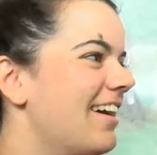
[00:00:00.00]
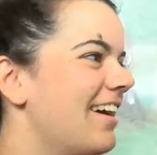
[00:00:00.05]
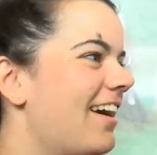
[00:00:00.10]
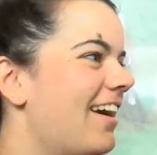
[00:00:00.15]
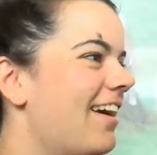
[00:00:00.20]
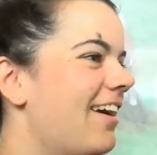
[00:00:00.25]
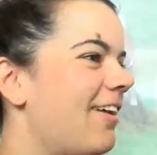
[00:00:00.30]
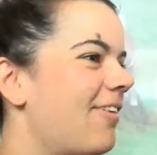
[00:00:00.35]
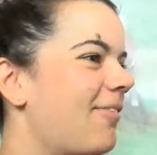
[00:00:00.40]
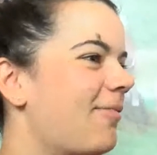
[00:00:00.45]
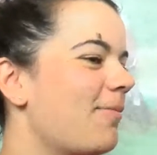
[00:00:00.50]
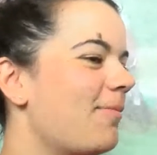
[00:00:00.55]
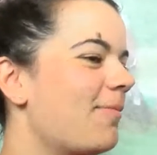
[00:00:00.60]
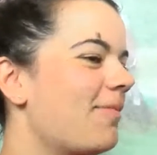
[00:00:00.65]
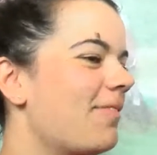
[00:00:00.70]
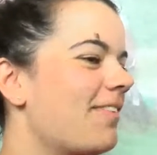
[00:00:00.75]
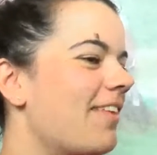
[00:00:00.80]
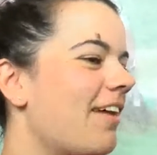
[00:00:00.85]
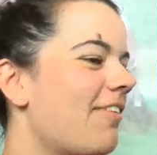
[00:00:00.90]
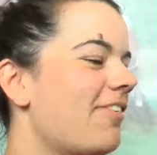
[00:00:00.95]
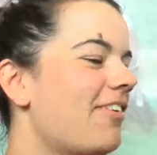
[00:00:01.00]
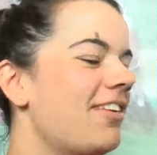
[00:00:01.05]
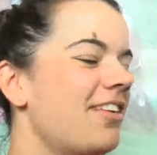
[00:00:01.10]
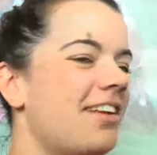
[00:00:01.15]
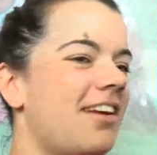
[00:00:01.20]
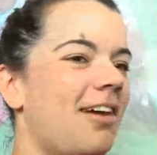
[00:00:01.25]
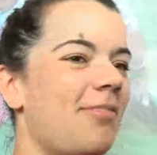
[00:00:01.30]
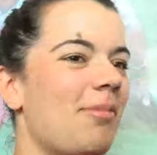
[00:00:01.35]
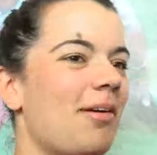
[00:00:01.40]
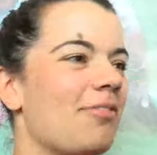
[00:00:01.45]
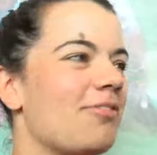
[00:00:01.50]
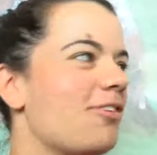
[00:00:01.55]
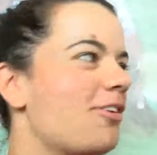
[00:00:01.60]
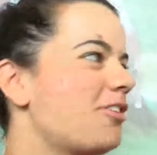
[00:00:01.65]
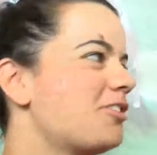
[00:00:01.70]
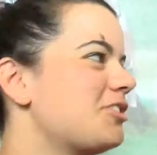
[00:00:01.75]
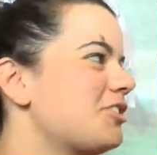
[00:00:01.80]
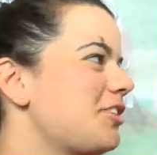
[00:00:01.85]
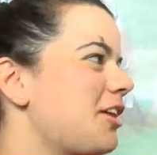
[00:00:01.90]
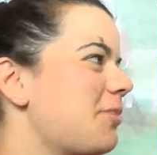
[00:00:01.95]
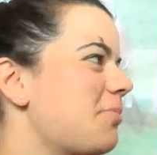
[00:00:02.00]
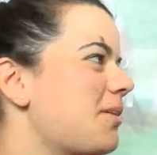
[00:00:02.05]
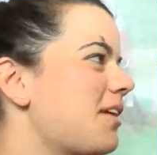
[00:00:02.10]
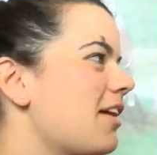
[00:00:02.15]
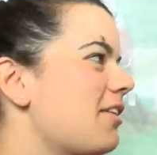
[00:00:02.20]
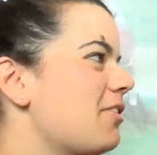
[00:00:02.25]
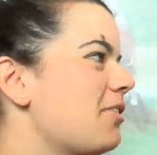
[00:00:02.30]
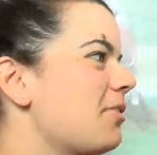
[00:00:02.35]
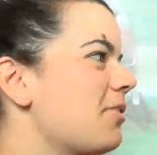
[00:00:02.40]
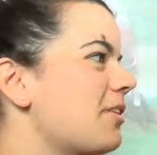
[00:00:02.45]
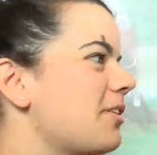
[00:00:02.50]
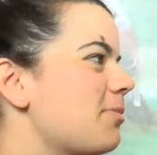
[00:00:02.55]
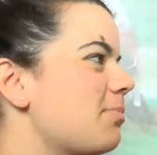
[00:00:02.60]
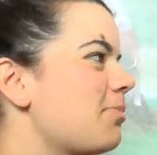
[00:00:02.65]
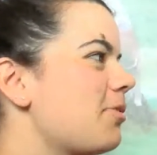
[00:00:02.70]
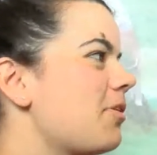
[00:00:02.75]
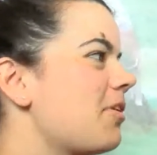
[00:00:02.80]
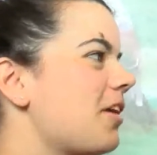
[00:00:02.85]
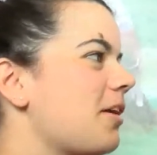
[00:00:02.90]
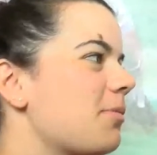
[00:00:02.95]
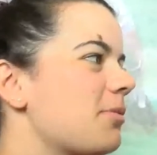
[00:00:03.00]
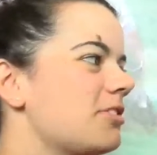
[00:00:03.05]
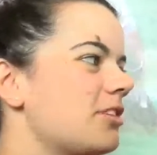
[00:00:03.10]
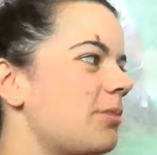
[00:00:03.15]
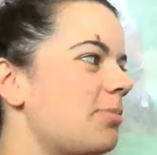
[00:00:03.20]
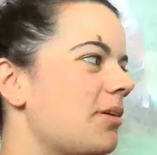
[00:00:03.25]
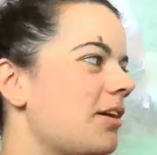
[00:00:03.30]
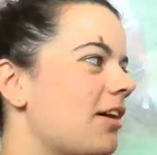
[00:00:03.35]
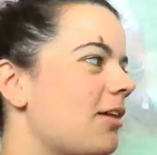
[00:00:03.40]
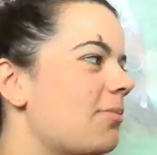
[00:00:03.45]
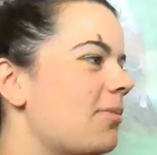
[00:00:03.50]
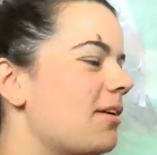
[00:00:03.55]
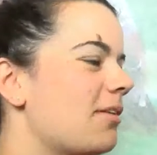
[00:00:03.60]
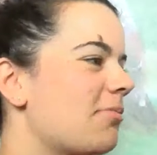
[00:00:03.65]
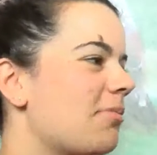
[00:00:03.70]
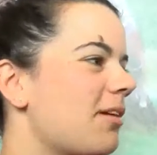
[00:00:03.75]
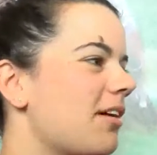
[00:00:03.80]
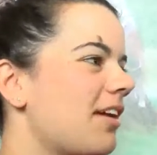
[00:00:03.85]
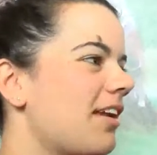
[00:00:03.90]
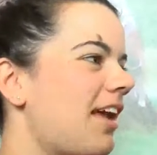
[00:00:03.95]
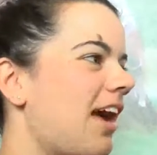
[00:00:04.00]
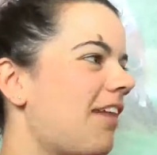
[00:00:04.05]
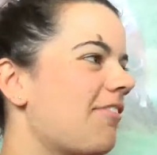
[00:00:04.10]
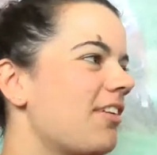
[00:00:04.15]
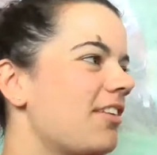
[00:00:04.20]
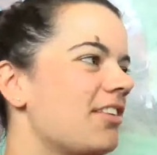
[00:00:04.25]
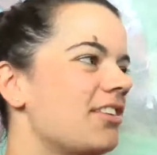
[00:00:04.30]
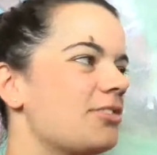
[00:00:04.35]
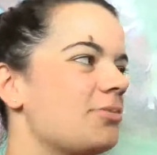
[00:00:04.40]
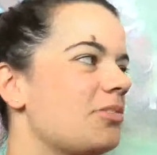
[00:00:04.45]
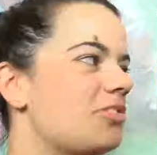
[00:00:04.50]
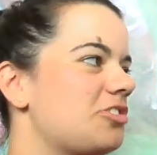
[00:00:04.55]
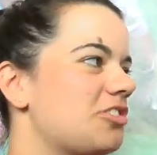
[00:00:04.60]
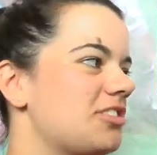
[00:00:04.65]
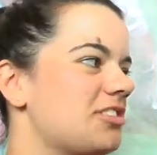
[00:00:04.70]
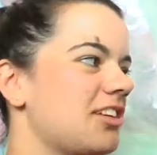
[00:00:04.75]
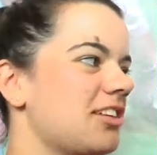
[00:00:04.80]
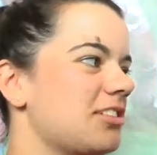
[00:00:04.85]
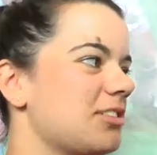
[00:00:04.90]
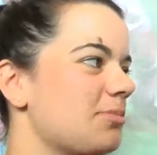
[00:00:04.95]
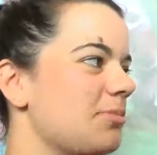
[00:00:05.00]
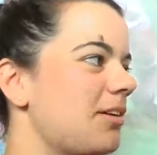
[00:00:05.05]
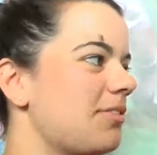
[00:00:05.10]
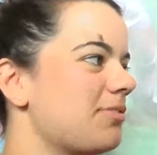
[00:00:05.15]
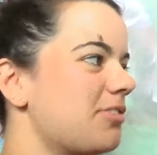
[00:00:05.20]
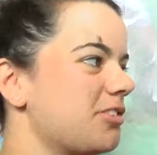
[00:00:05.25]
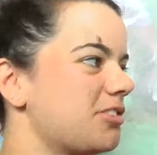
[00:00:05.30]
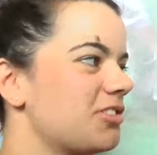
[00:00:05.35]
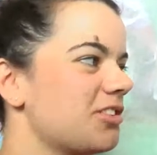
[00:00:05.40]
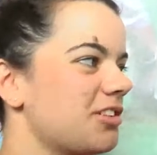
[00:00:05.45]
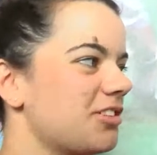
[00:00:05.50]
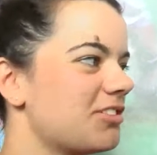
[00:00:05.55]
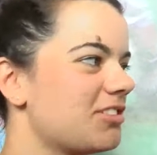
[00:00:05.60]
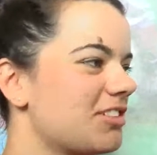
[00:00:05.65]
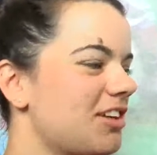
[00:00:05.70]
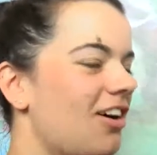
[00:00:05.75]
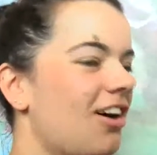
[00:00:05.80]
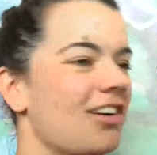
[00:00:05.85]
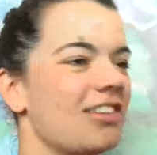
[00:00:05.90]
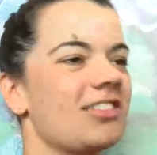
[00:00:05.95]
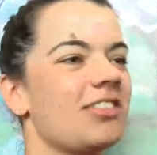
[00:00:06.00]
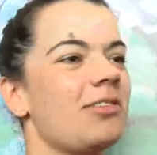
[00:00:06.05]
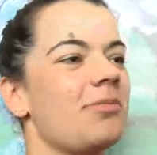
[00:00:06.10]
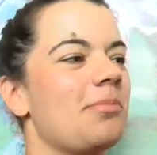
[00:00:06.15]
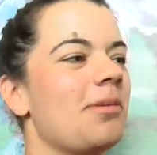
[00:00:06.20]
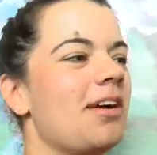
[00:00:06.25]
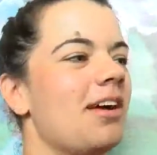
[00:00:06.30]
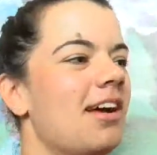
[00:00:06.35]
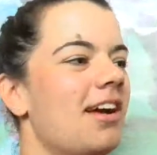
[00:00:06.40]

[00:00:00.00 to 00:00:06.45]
Definitely not my first year. I mean, I knew the program was up and coming, but having this much success in my first year is awesome.